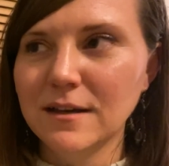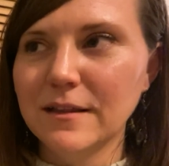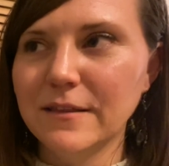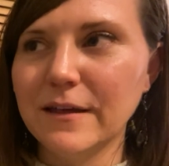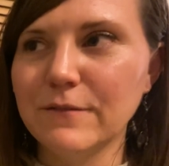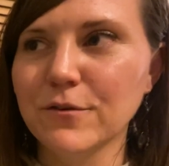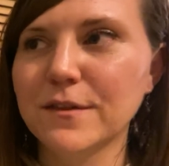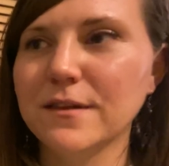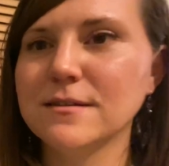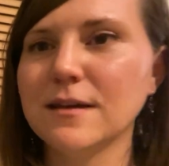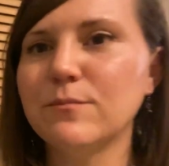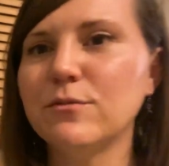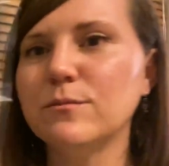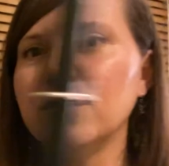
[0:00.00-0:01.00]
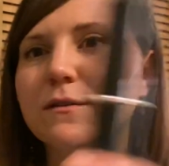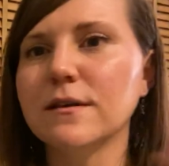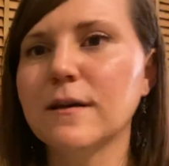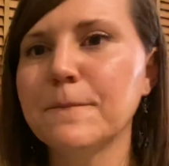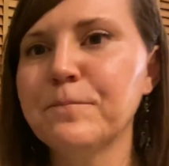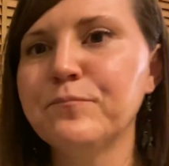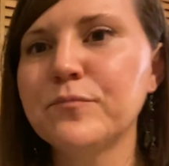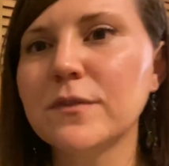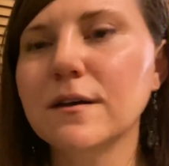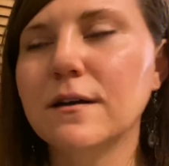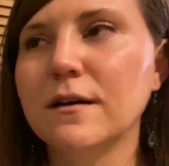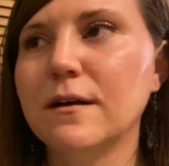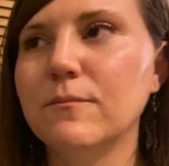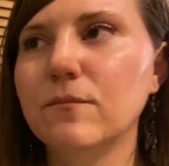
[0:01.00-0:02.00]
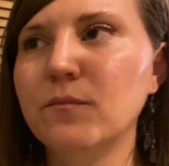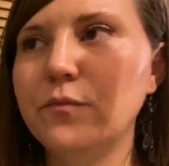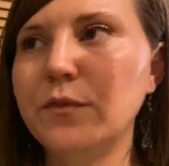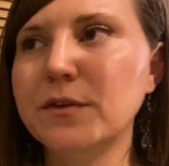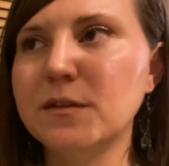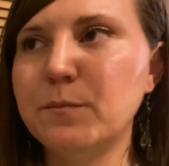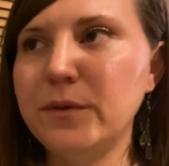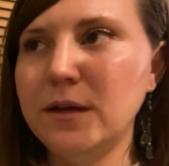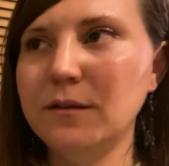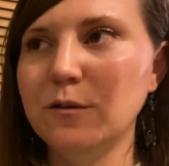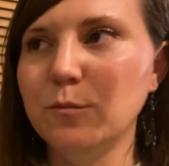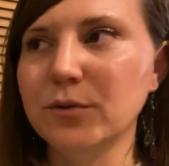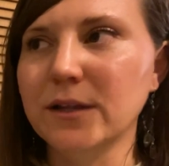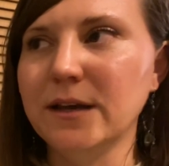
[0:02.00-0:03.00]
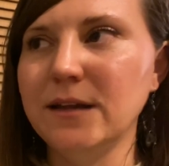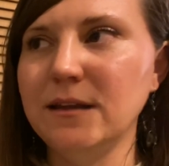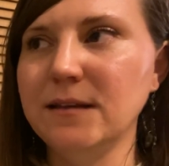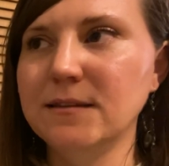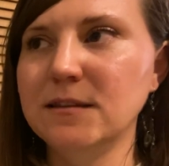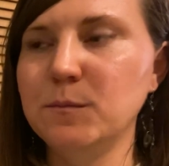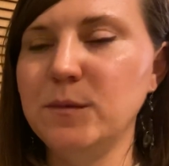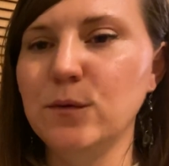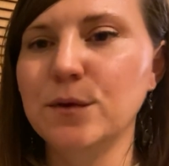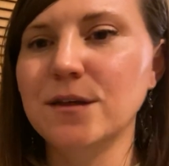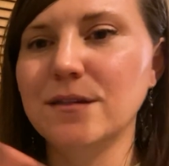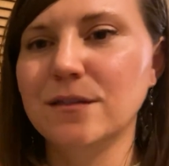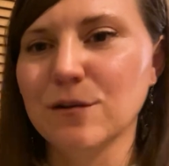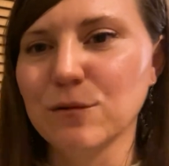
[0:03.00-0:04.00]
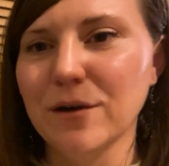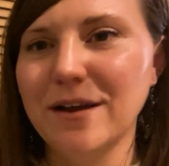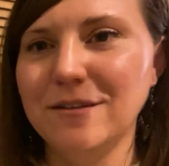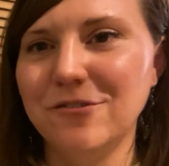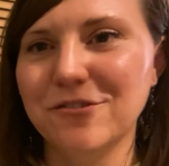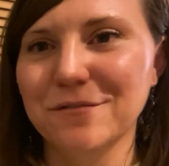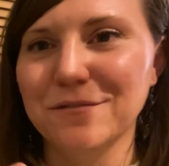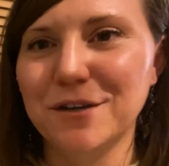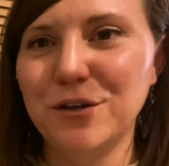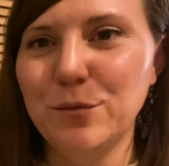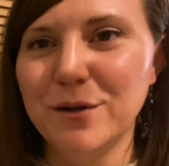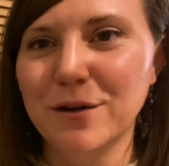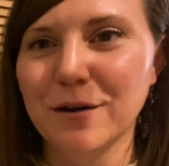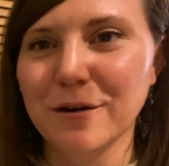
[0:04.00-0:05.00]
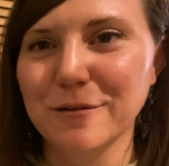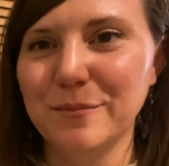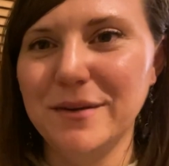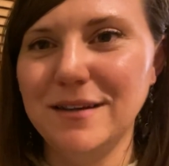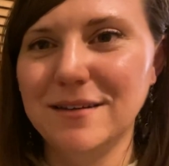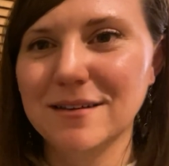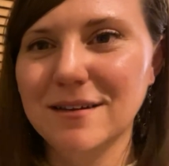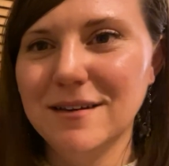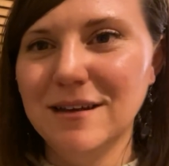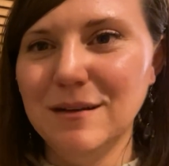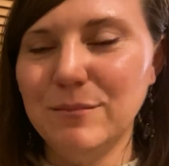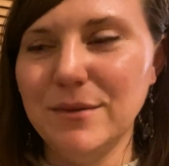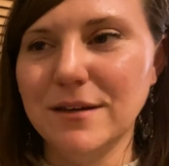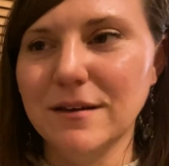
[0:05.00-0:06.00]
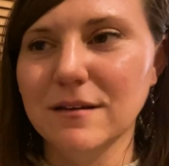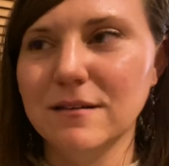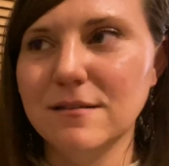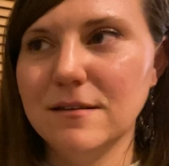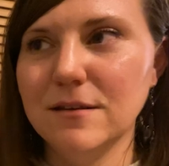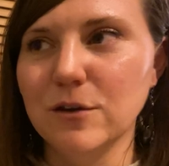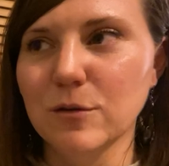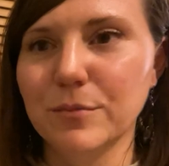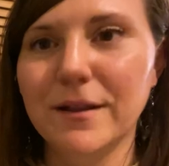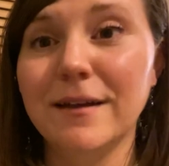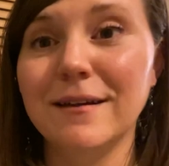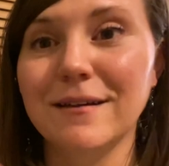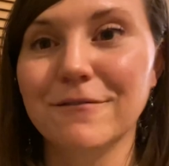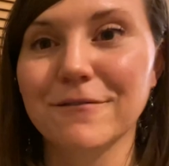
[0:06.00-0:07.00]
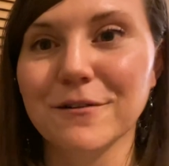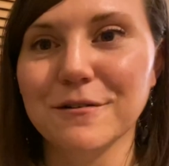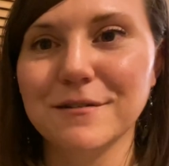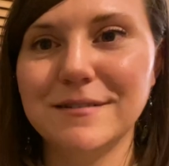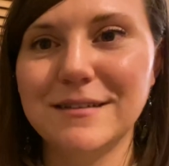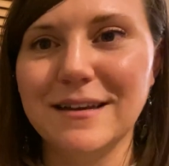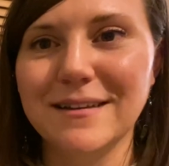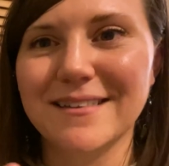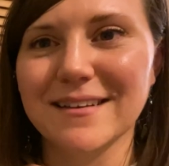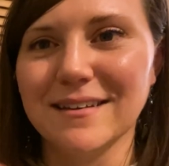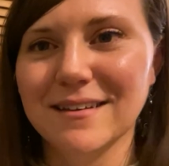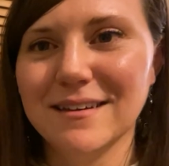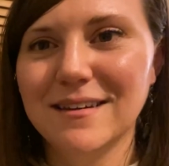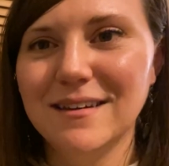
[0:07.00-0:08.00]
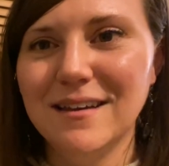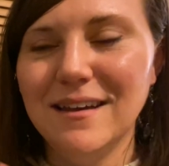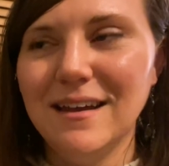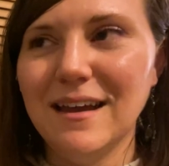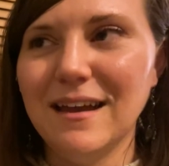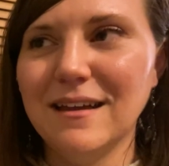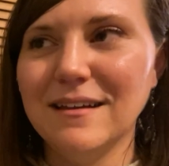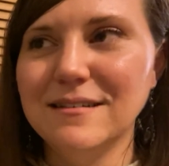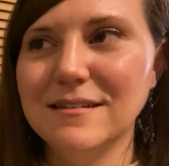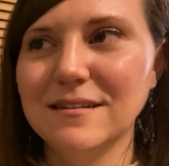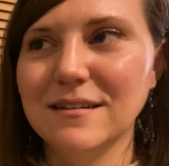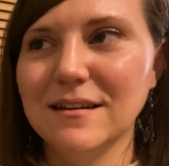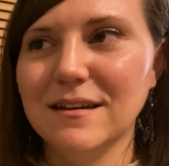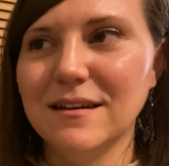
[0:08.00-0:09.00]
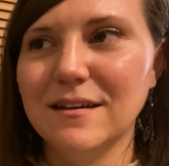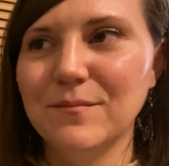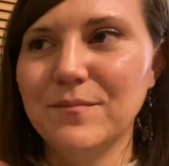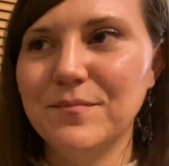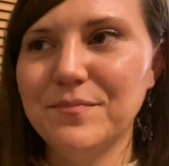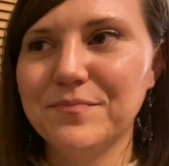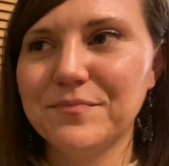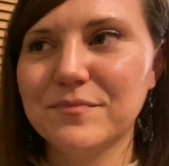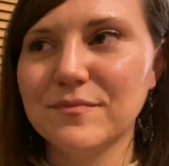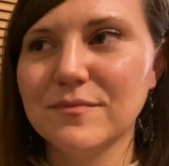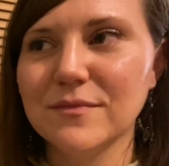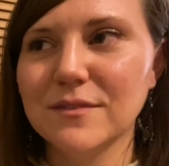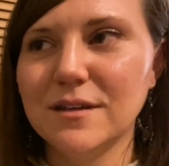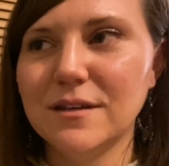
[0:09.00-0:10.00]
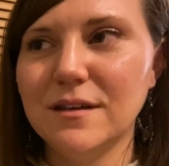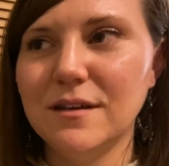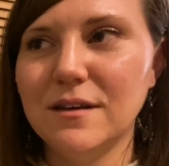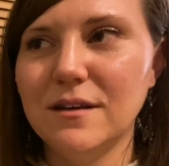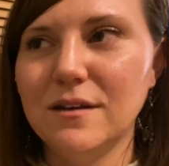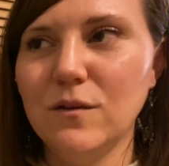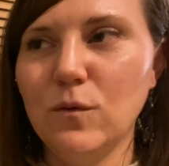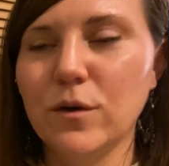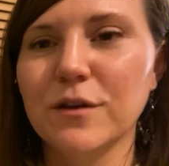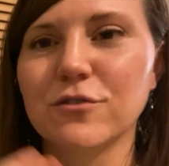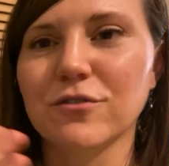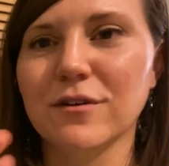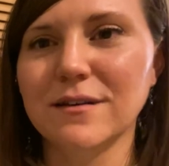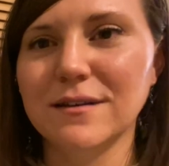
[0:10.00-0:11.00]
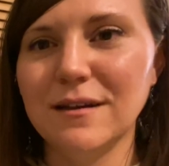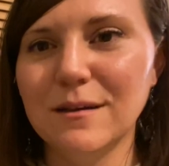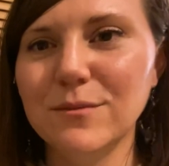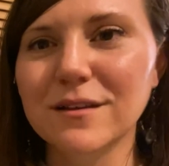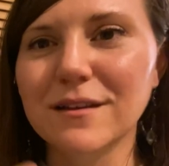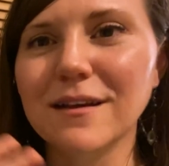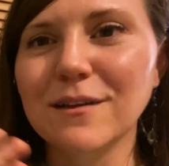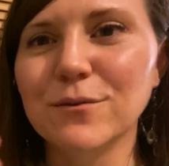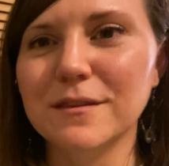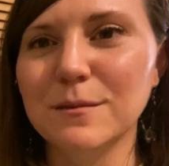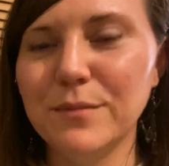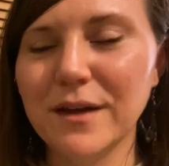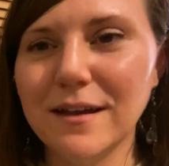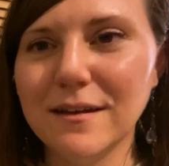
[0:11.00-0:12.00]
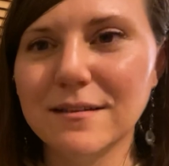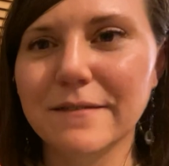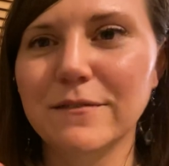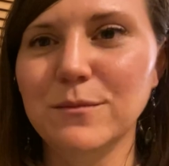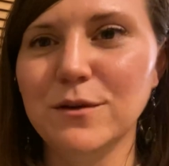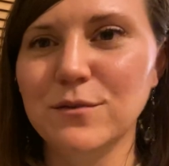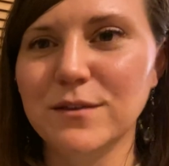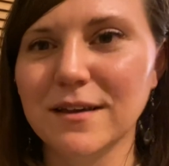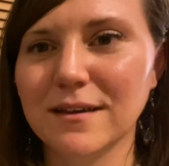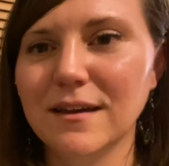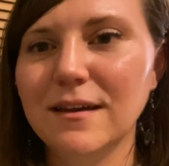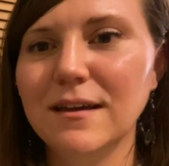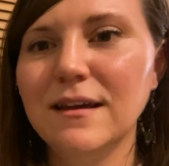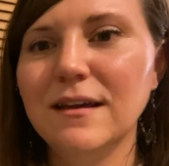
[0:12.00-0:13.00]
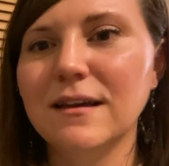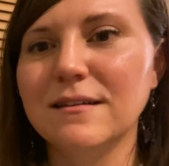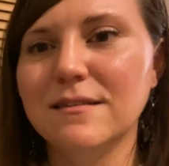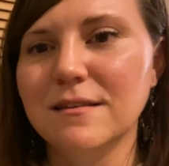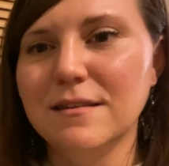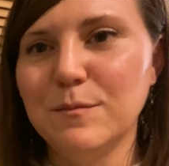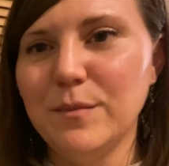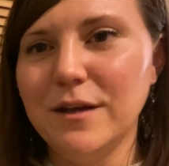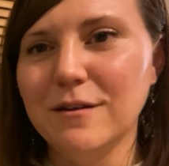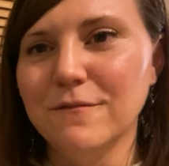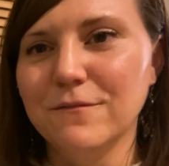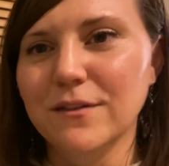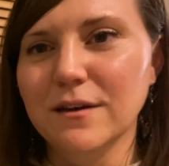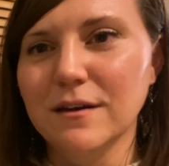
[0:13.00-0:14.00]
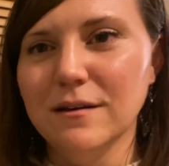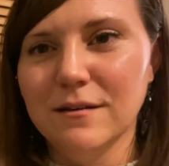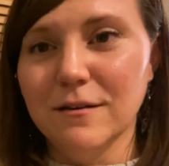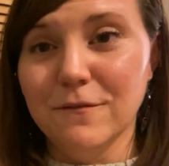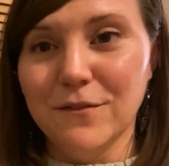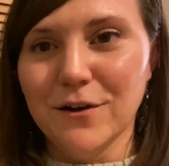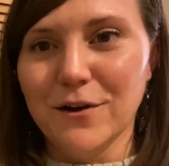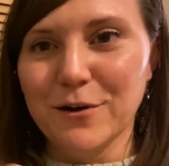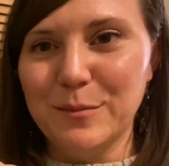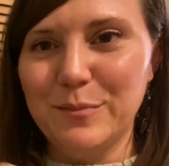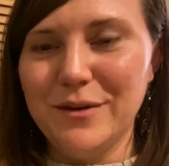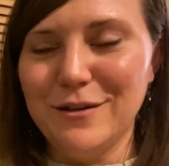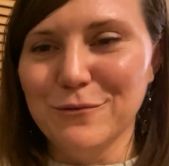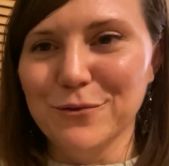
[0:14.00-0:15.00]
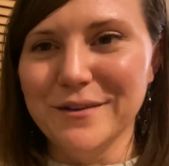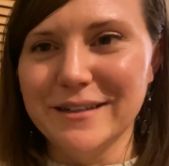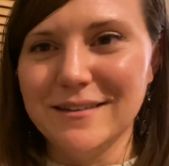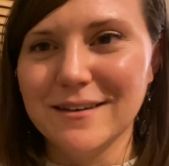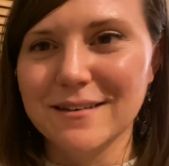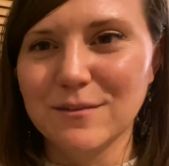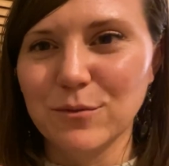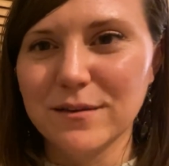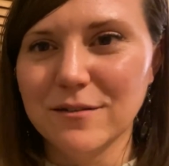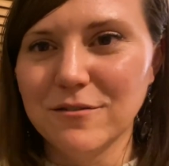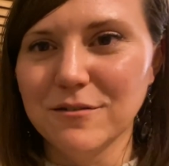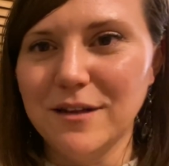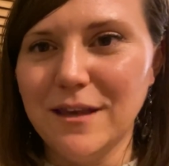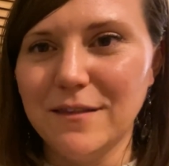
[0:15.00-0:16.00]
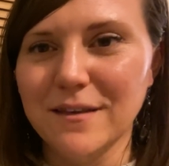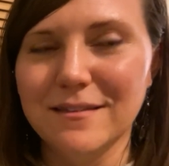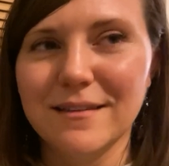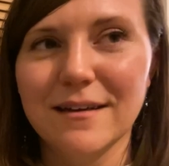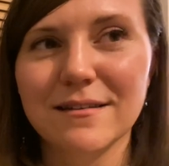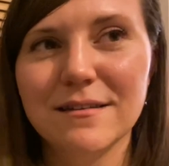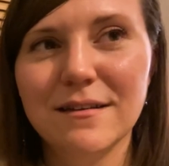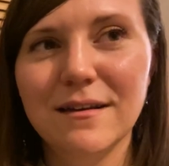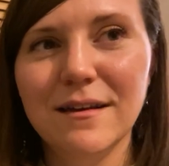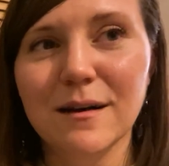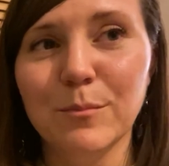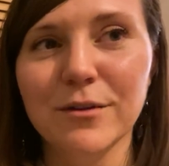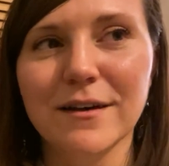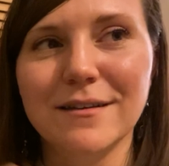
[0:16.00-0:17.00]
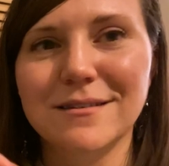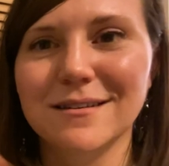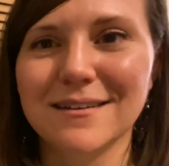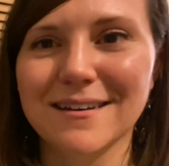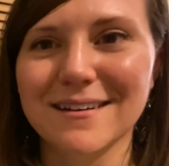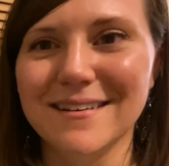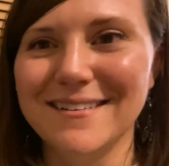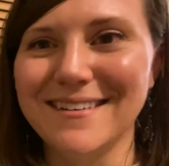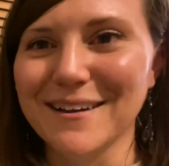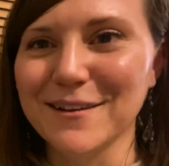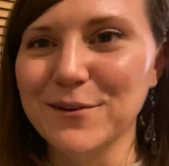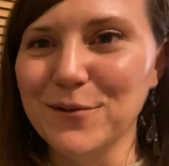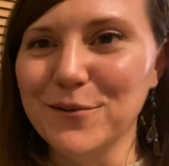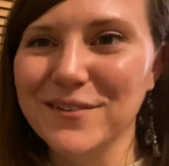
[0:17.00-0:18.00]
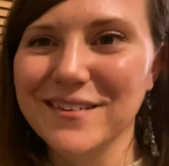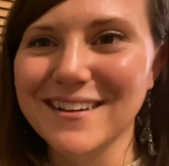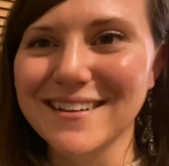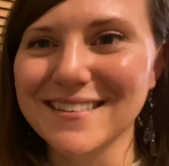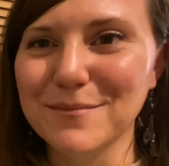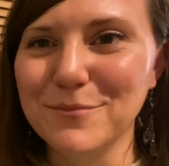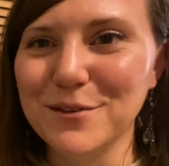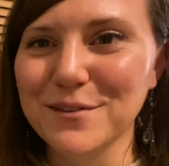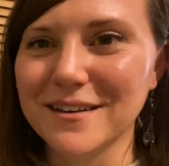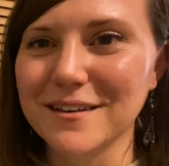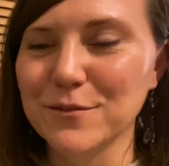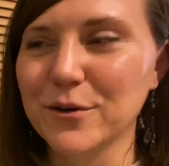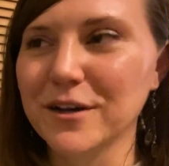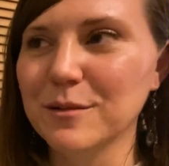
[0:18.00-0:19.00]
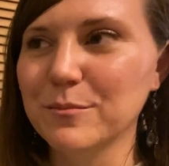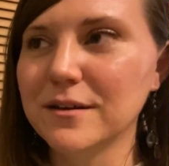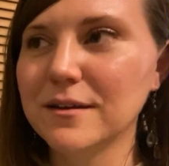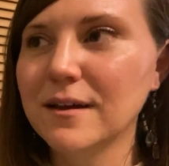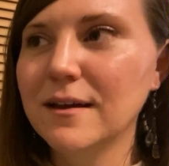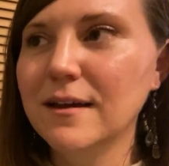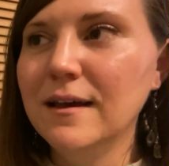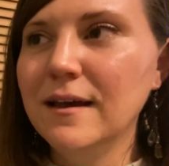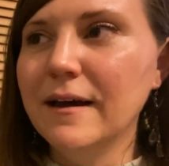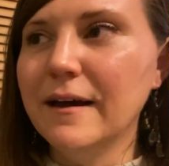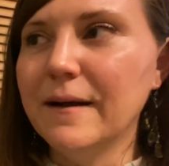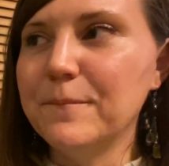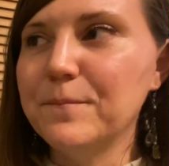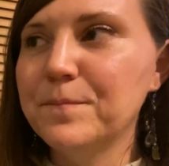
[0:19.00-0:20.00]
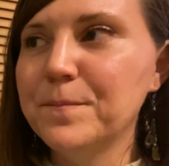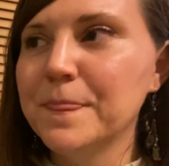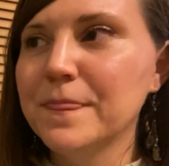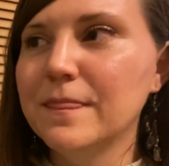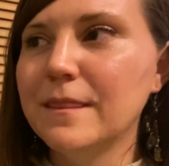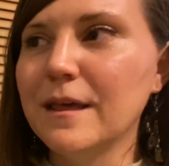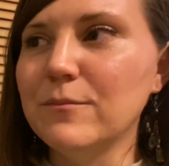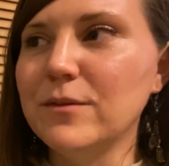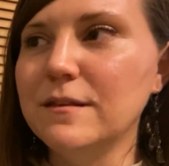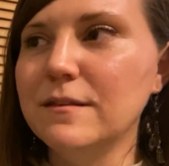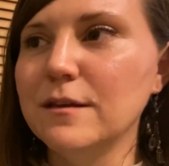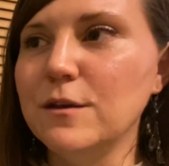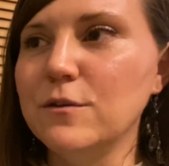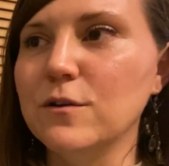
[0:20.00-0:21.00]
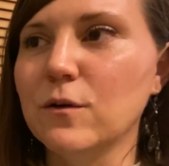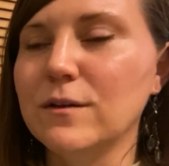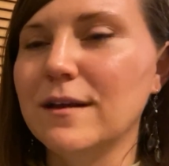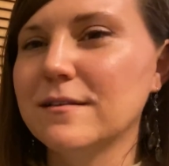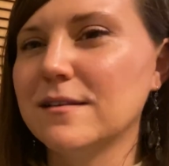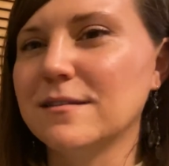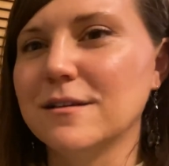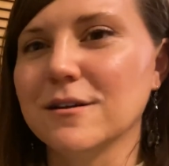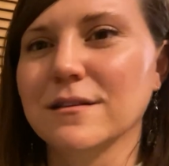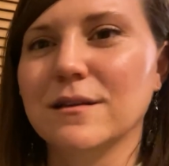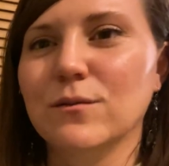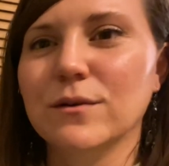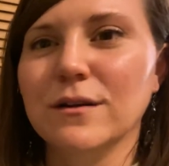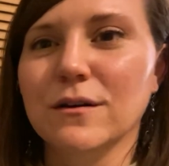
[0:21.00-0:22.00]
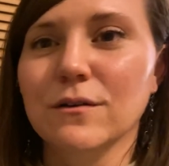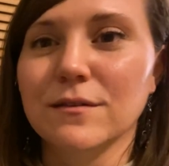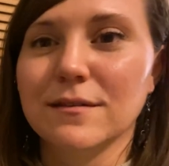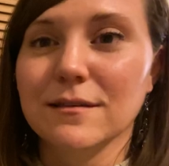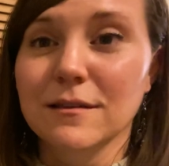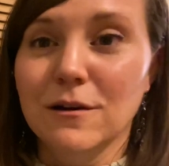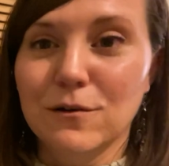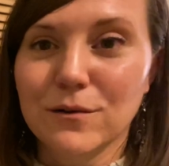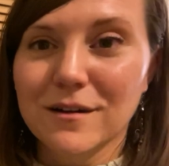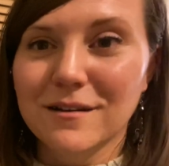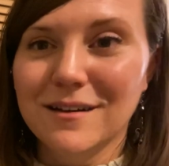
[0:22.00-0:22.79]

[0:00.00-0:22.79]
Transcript: that for this type of music, um, the speed you play needs to be within the range of a human heartbeat because you're playing for dancing and um, what you're trying to emulate pace of the music is the speed of the of the heartbeat really that's what's underneath it that applies to kind of techno and dance music as well but um, that means that you don't necessarily want to go slower